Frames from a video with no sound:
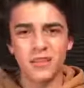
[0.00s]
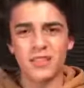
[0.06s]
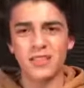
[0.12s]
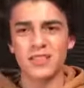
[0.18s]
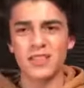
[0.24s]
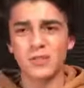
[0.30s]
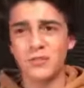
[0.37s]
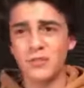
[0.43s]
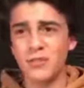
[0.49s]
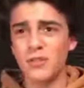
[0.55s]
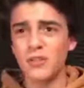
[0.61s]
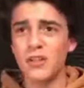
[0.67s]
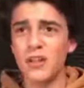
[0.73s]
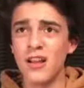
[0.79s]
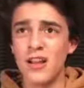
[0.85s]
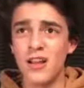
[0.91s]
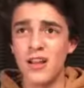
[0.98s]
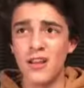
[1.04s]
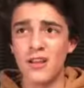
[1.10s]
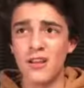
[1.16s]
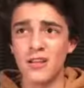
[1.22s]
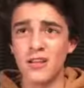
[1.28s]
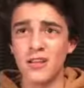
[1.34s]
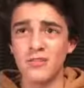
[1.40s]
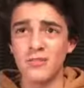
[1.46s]
Principal,
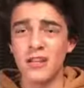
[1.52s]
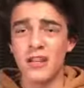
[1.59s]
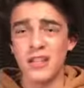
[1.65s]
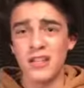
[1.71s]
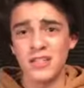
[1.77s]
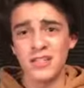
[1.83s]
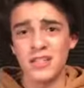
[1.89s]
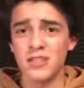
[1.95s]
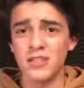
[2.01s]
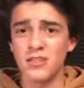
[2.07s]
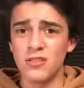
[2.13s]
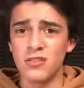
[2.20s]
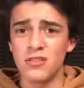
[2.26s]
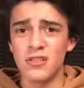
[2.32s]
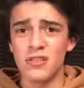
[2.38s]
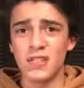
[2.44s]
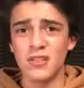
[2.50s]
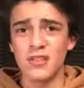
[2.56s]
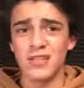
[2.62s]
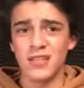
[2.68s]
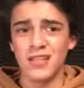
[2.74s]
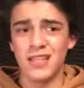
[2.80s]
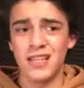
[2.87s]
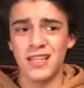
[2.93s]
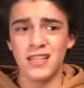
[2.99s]
um, this dude's
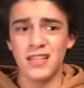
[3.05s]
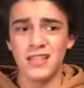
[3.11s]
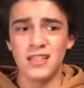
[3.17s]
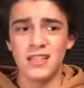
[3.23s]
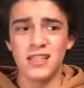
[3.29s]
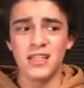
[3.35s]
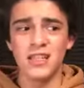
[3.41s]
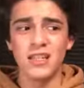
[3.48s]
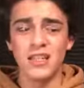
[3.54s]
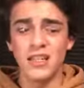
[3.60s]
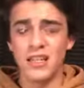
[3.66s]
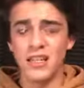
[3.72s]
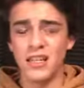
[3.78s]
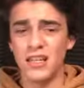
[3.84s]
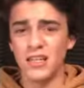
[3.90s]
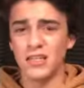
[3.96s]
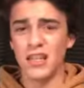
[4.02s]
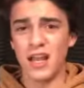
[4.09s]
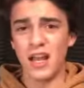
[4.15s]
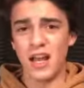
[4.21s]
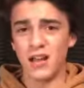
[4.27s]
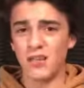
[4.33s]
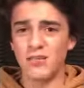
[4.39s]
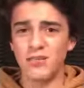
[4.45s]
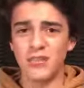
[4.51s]
selling candy and
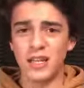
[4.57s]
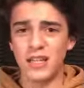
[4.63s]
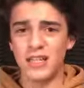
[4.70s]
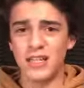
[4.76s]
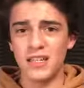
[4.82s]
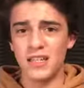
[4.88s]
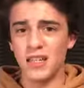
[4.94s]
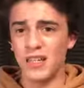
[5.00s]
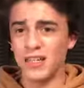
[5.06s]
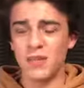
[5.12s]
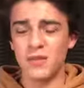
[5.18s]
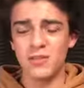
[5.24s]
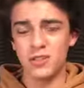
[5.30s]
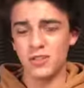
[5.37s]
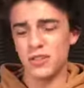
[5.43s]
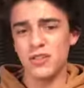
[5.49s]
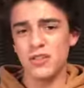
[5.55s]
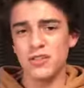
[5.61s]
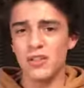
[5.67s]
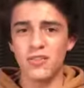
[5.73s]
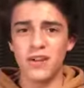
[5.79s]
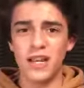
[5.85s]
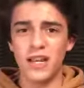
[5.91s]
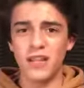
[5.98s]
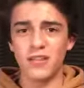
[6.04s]
I don't like it. And I'm sure you
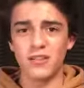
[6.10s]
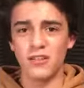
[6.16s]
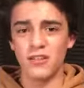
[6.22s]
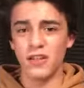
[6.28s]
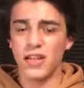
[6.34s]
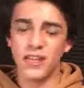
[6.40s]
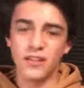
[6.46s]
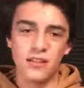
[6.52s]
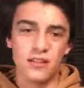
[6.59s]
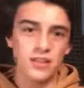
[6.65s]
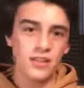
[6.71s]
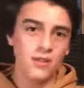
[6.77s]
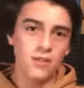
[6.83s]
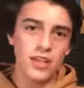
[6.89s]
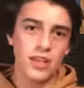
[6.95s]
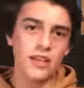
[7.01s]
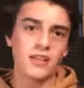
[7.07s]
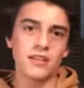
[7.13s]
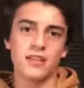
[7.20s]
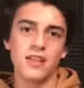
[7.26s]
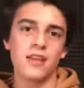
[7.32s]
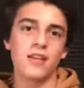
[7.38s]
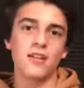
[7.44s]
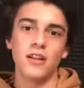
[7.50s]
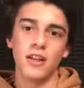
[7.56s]
don't either. And then you can't
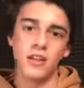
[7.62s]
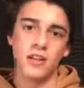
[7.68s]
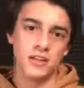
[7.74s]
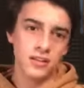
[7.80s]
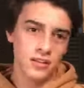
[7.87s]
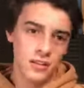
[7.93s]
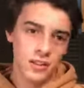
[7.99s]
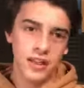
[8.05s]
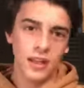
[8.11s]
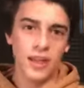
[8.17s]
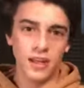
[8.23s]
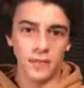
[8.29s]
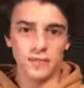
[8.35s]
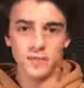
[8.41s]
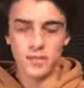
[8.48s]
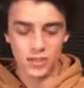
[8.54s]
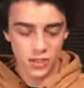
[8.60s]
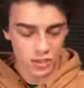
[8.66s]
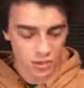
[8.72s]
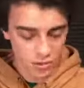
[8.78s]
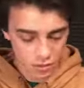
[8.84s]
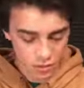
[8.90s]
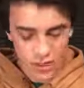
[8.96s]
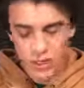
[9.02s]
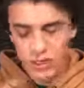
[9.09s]
sell and yeah.
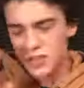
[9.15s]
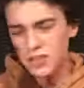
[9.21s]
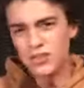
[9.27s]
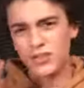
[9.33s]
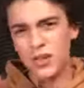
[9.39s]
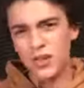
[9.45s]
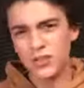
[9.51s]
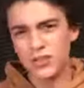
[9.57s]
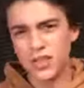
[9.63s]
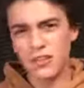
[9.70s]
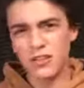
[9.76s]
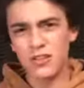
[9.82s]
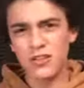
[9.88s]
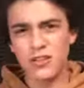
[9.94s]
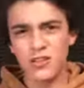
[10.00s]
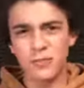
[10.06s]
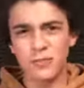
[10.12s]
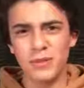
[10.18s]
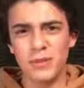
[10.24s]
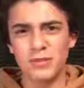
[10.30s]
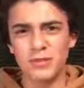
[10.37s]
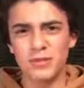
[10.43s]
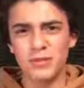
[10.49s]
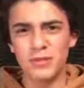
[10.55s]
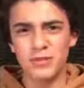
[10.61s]
So just don't sell to those
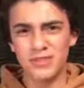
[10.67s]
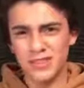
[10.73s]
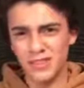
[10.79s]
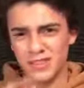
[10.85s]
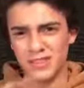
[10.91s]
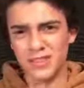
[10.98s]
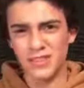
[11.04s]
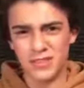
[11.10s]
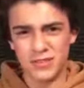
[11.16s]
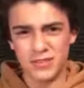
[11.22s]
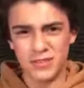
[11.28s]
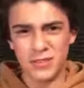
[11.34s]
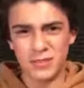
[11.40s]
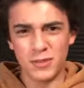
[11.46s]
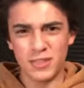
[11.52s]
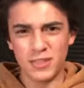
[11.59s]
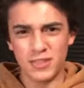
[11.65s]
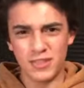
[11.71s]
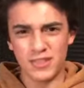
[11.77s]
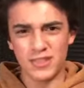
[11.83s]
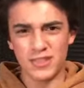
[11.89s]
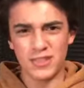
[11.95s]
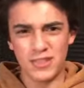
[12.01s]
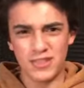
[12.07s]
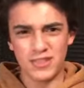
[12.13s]
people, the smart
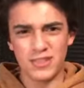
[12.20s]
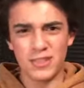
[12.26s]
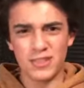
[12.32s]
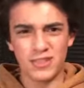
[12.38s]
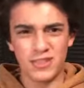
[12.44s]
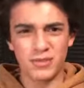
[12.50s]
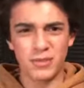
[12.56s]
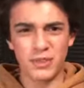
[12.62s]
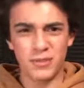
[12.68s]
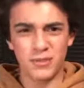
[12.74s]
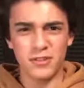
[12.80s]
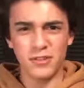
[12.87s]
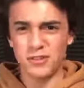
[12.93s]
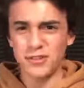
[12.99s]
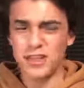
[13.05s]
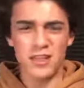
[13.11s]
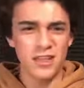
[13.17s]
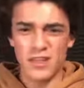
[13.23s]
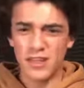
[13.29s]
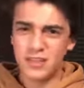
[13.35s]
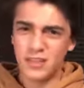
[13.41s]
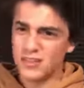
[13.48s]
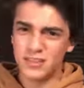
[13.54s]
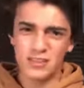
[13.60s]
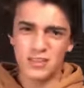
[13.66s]
snitch teacher pet ones.
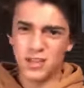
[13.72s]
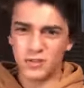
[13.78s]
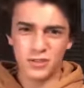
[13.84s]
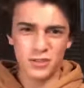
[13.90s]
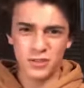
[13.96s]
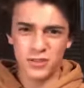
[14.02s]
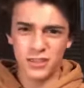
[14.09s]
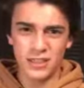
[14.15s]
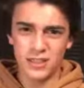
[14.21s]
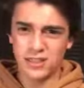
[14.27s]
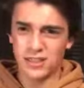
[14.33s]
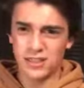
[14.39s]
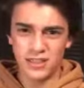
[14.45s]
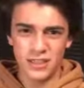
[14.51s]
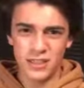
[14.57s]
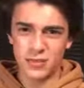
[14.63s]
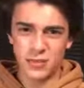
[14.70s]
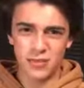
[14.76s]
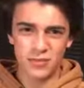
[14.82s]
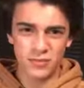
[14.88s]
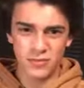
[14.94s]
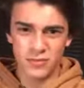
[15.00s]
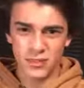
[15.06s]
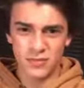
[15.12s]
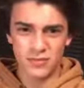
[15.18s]
Just don't do it. Stay away
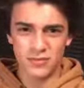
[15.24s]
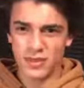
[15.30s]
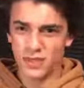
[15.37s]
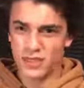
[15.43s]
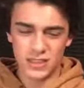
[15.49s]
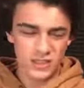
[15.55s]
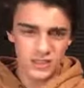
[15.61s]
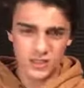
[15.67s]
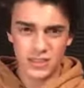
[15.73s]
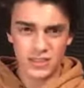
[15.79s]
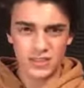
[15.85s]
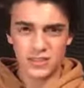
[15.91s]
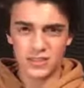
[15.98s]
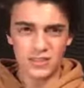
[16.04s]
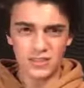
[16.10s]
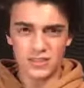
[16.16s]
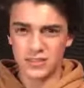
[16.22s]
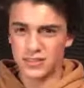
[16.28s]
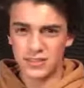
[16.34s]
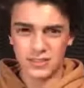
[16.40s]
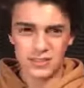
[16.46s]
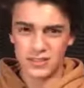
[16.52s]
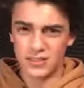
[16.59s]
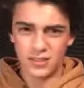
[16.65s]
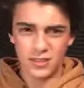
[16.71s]
from them. It's good.
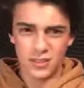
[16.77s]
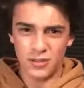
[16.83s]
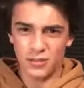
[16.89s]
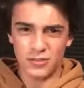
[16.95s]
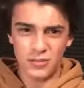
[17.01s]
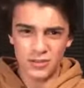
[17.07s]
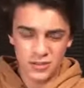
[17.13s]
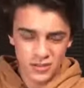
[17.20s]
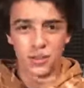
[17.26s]
Just don't.